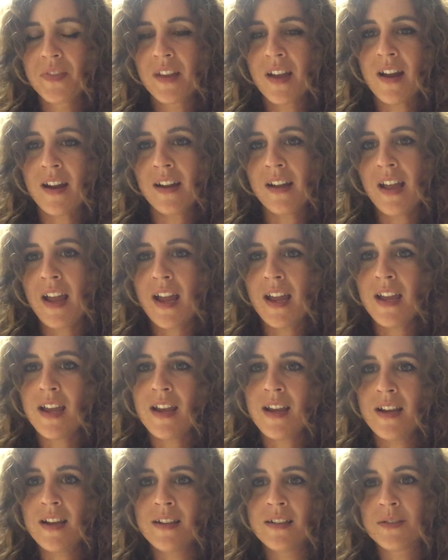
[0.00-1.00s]
kind of
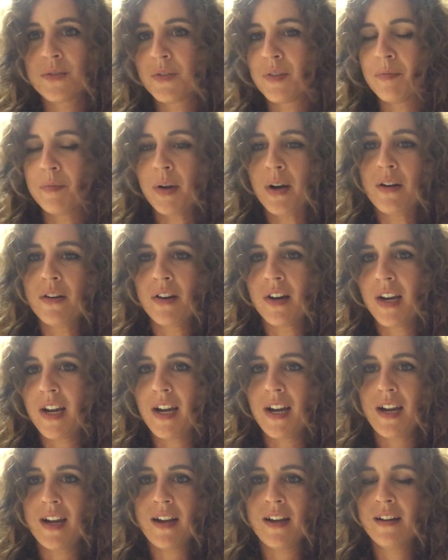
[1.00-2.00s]
cakey, sort of
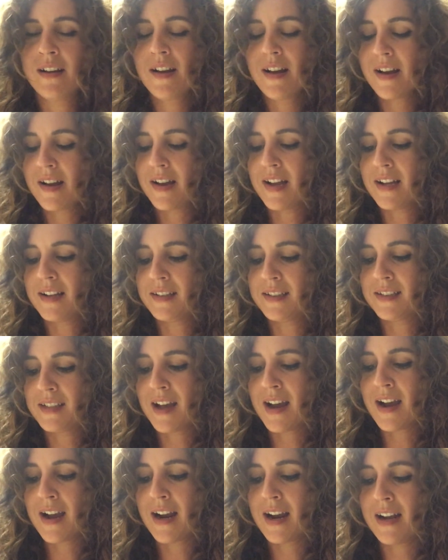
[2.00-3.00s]
buttery
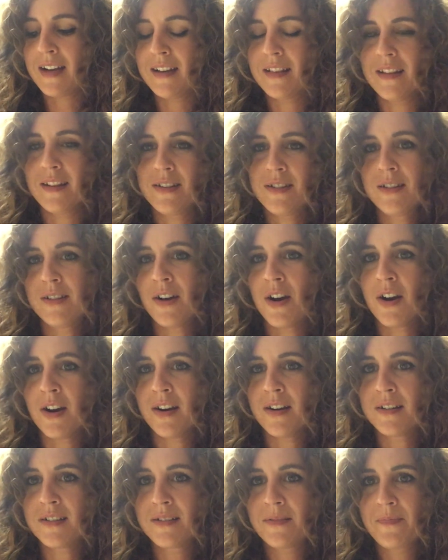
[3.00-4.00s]
inside and the
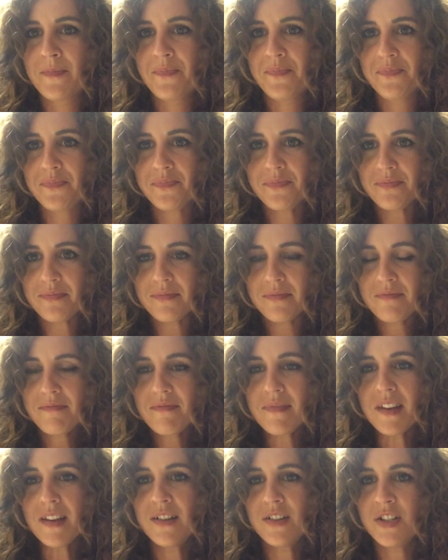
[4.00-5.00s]
tart
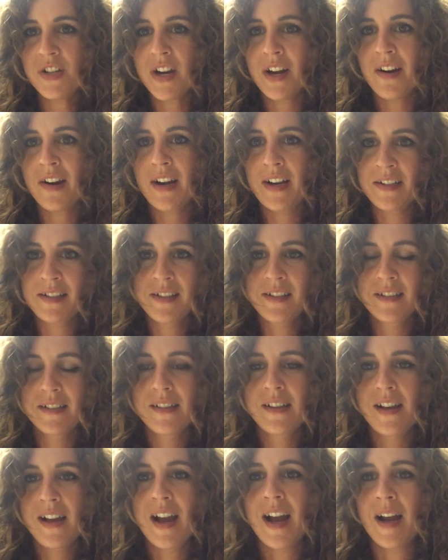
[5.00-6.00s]
cherries,
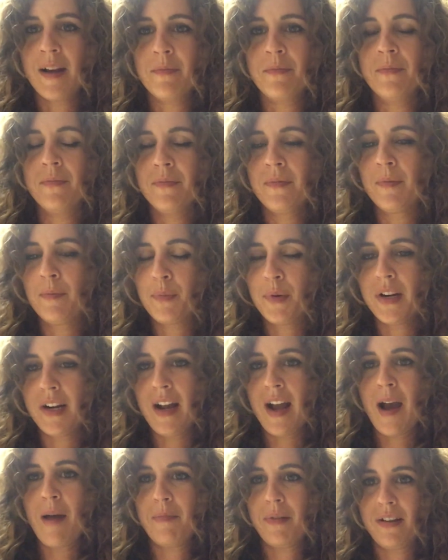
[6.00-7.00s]
I'm pretty
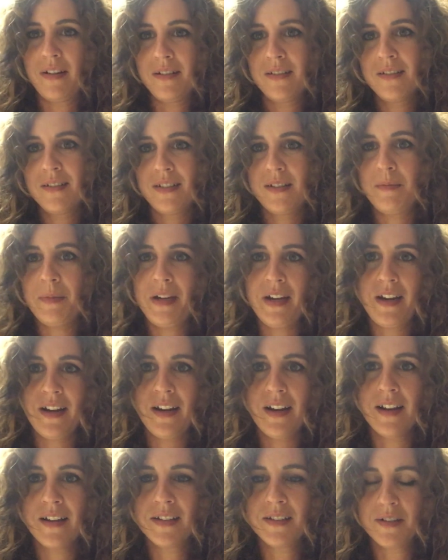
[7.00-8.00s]
happy to be
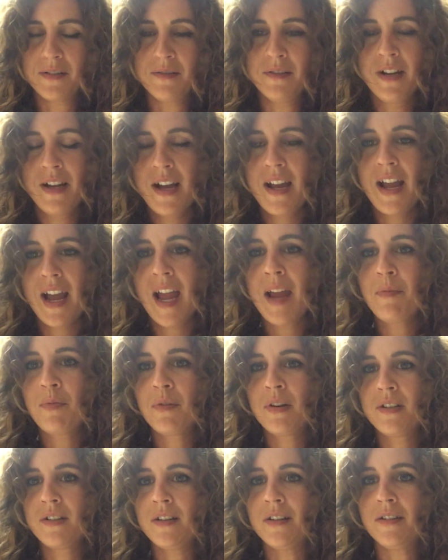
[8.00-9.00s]
eating it. So
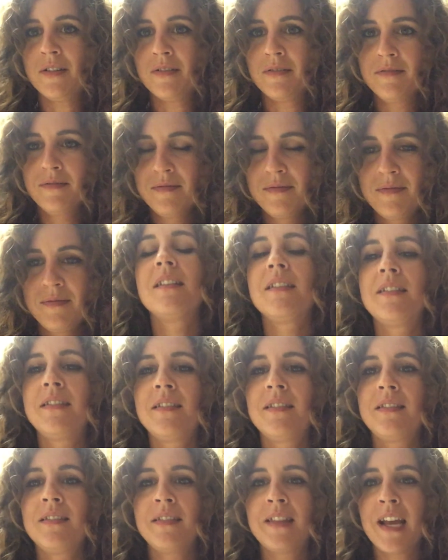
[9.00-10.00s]
8.2.
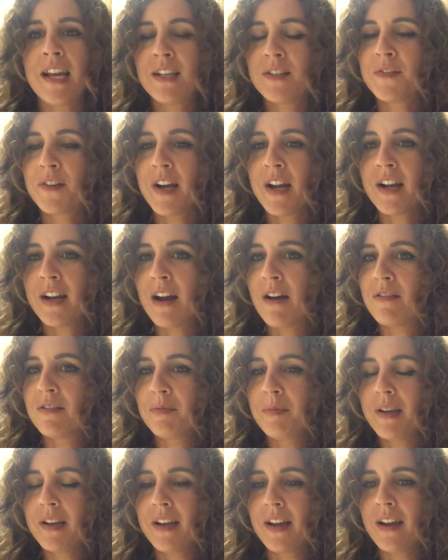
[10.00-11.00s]
Thanks for hanging out with
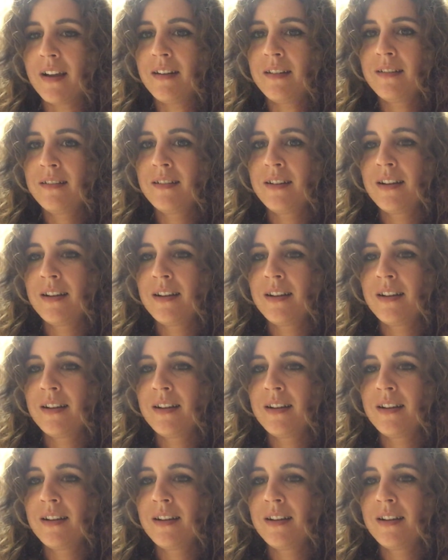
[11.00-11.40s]
me again.